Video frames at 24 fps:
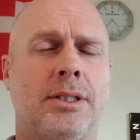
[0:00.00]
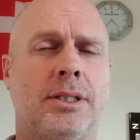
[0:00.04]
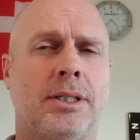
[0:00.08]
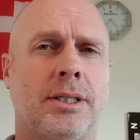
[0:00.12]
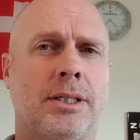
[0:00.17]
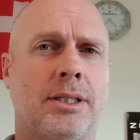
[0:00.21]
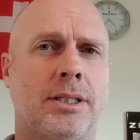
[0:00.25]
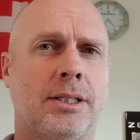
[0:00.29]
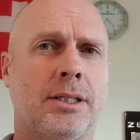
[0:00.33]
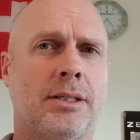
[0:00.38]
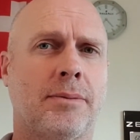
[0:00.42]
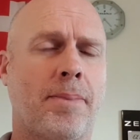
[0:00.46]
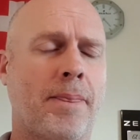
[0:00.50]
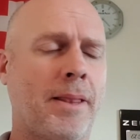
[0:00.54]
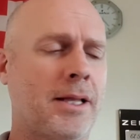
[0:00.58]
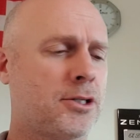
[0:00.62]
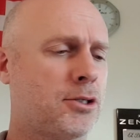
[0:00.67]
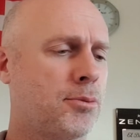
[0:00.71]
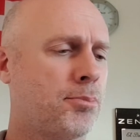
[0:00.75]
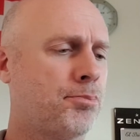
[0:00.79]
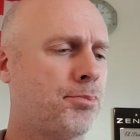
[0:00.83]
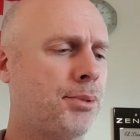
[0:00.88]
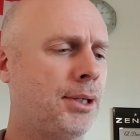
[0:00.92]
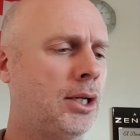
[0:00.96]
That's
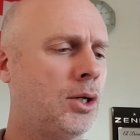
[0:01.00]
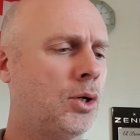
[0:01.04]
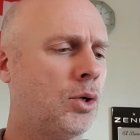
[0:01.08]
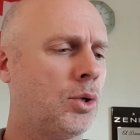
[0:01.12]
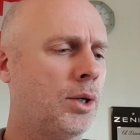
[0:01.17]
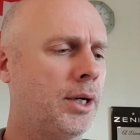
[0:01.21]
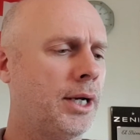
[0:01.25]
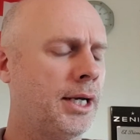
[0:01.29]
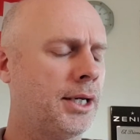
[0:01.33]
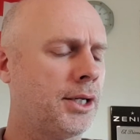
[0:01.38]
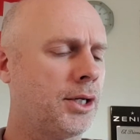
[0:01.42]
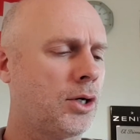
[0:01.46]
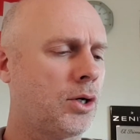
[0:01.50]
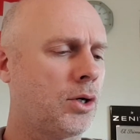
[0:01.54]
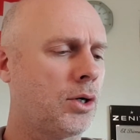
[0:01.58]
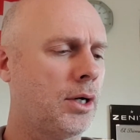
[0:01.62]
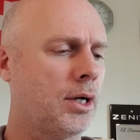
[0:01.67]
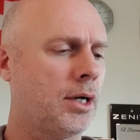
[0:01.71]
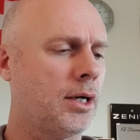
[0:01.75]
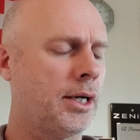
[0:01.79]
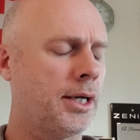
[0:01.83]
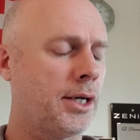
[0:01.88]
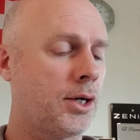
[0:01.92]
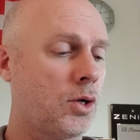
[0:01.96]
Pilot
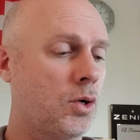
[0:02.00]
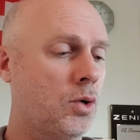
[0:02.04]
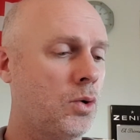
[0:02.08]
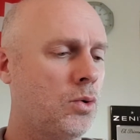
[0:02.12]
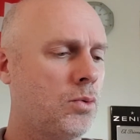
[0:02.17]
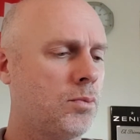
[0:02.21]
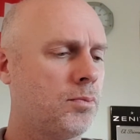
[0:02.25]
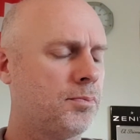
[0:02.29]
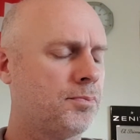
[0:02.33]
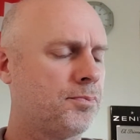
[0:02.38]
& Co.